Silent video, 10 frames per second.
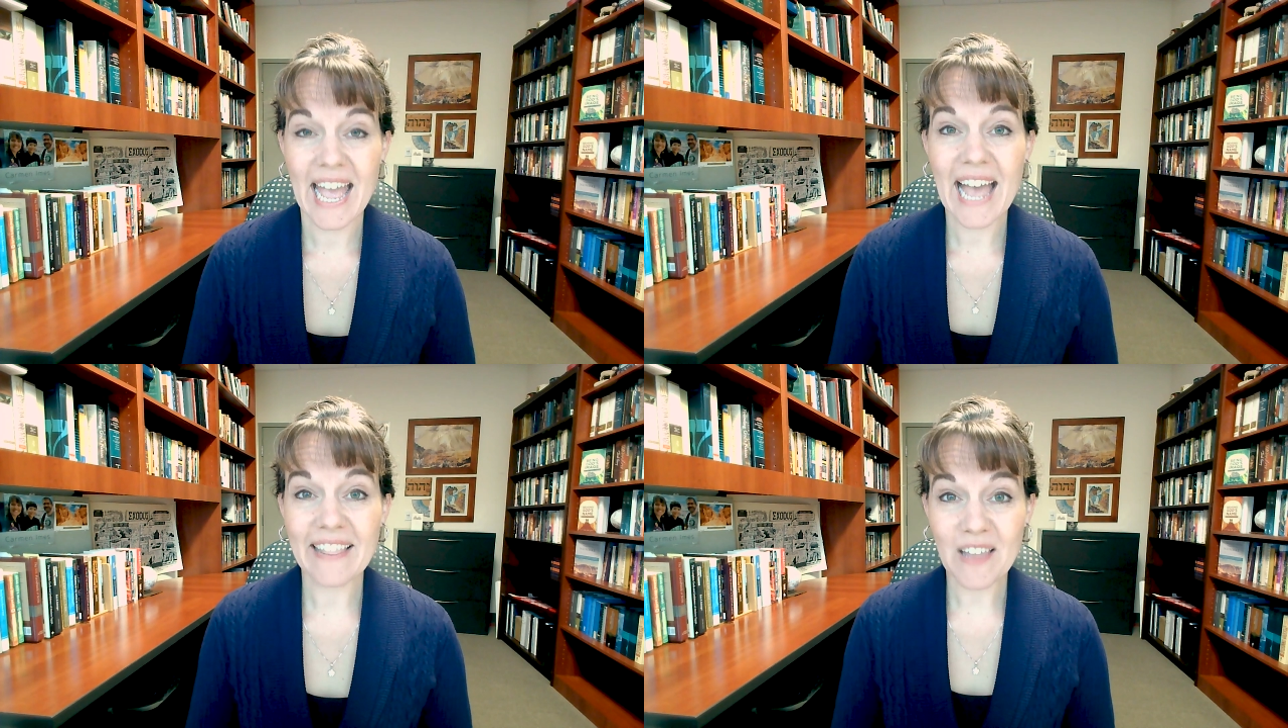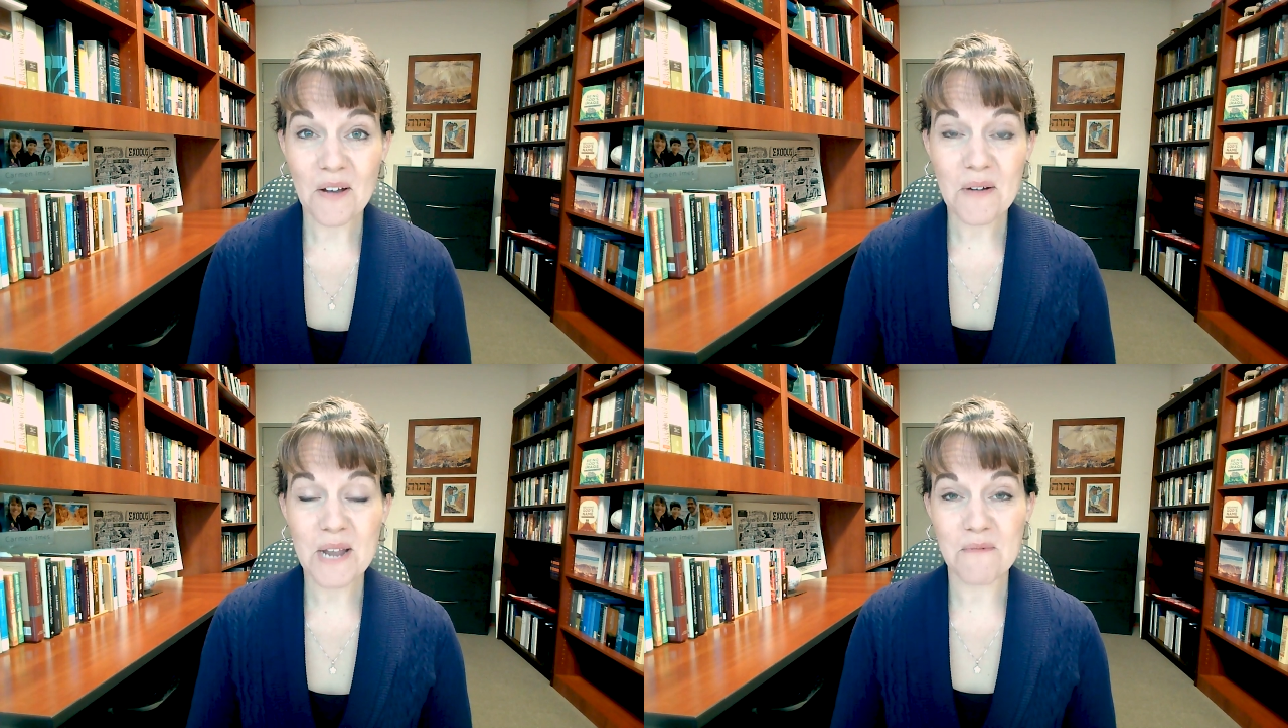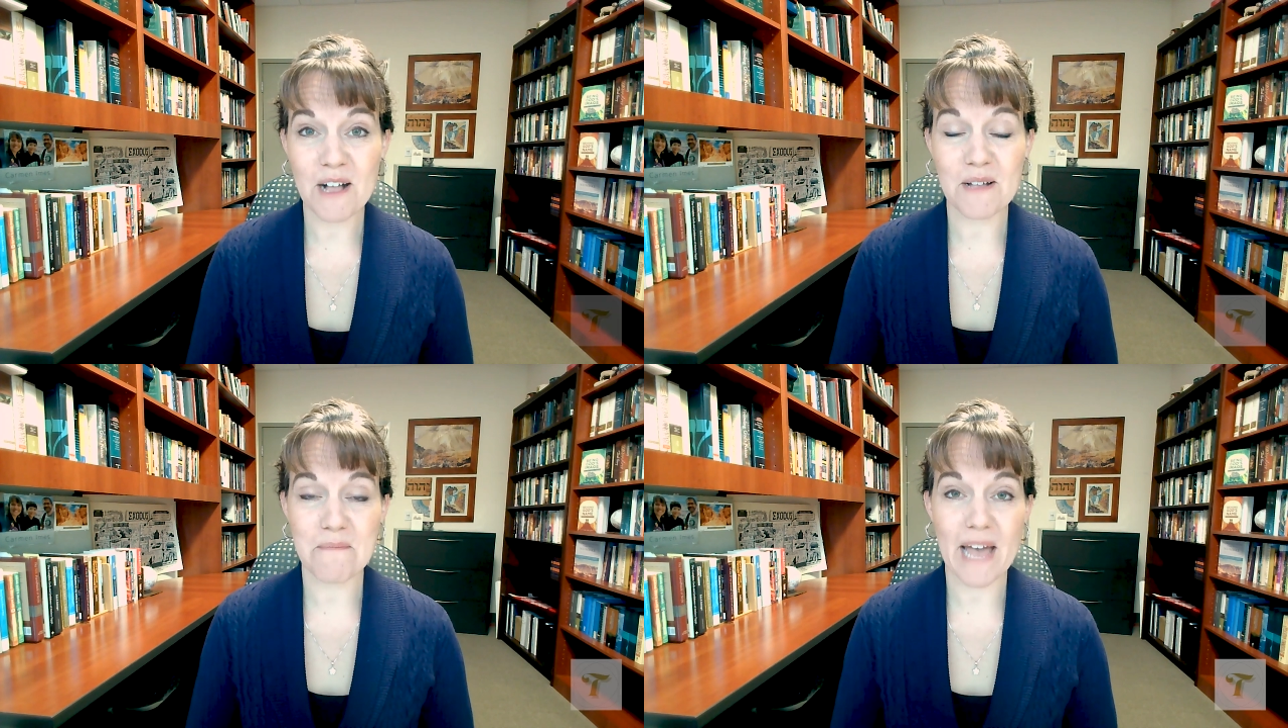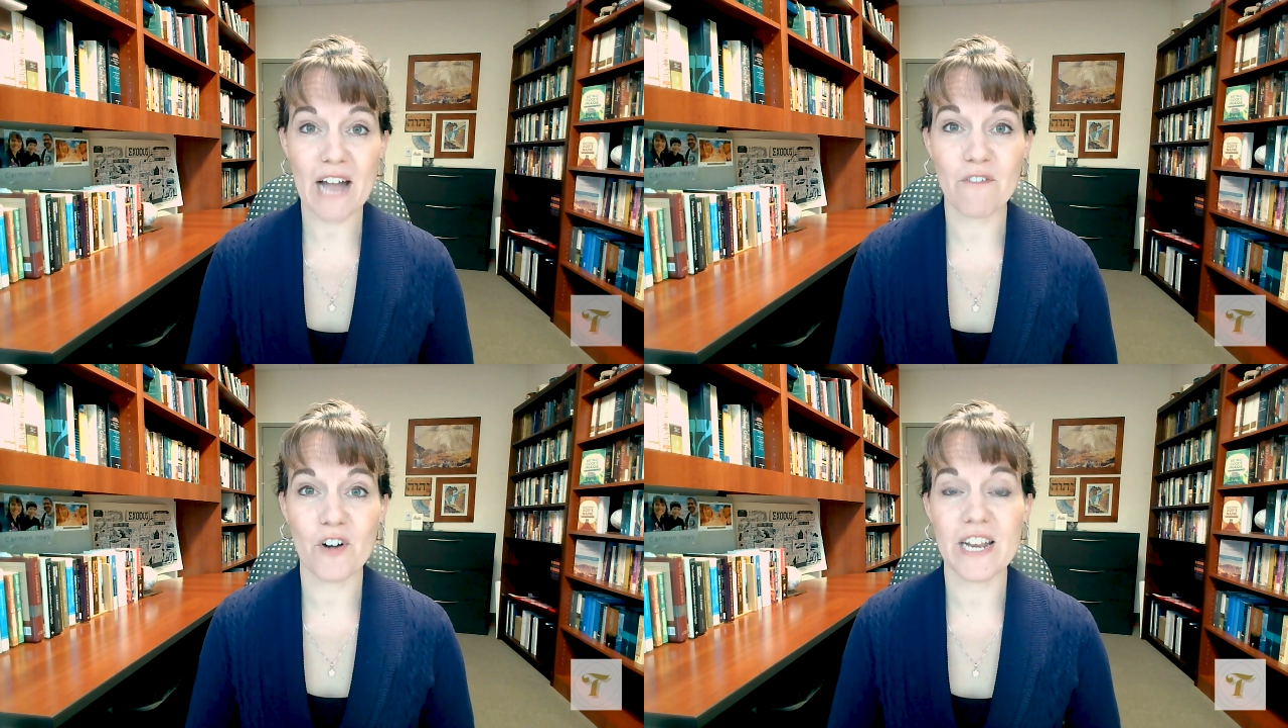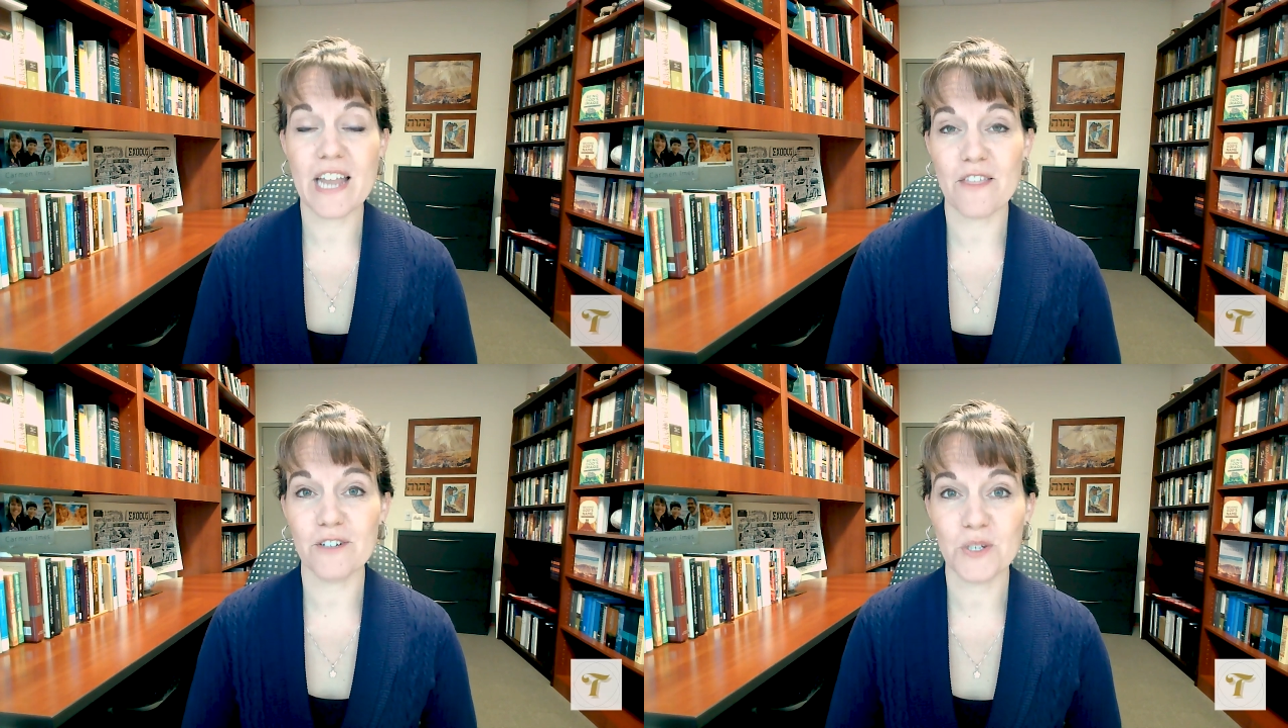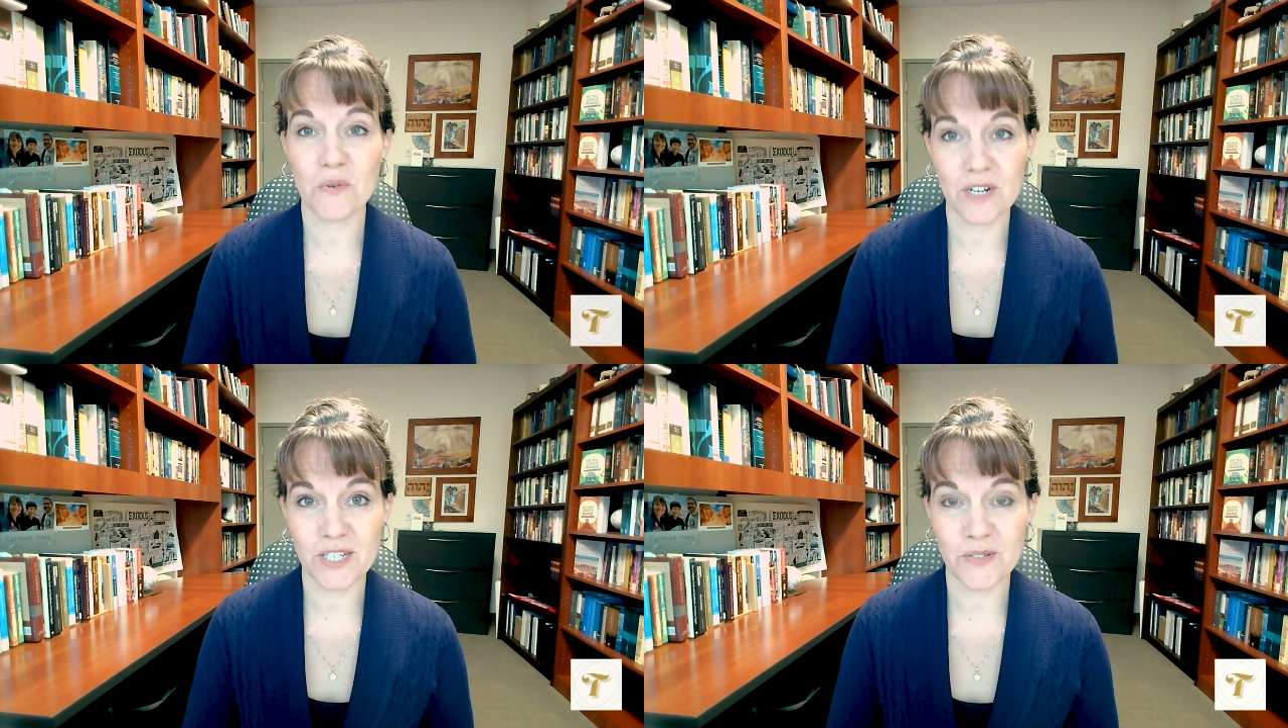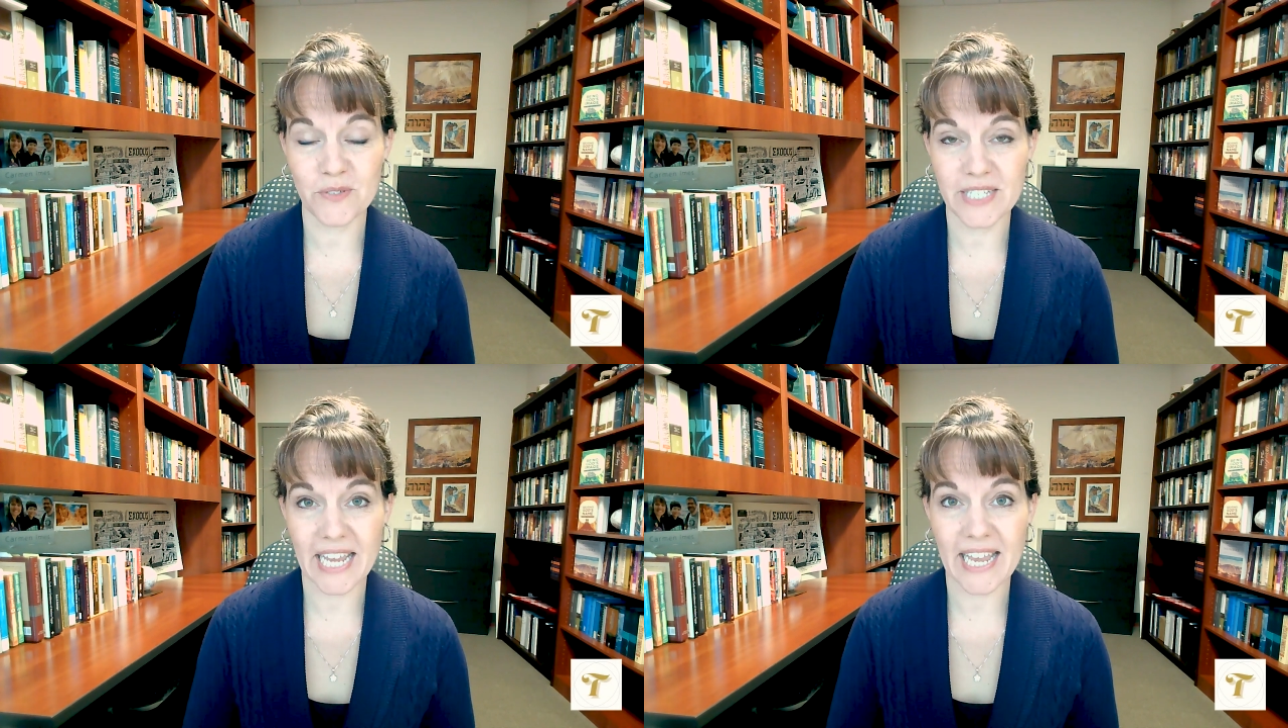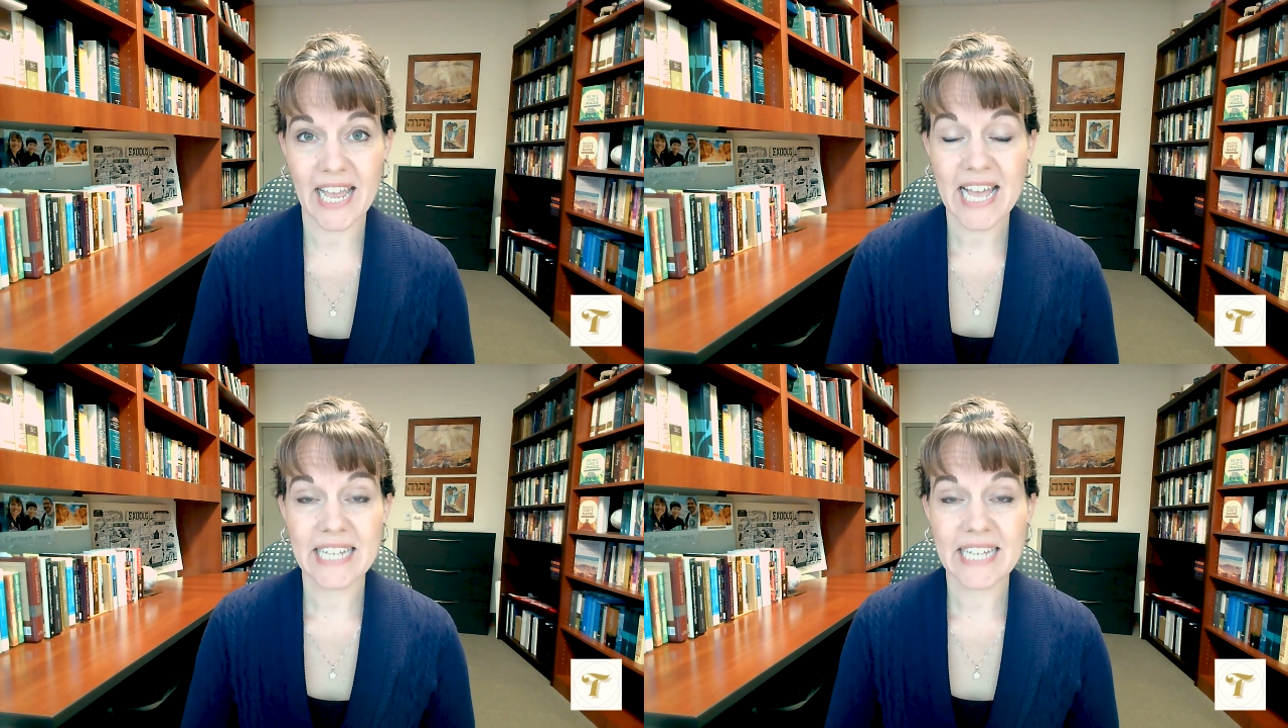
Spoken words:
Hello and welcome back for another Torah Tuesday.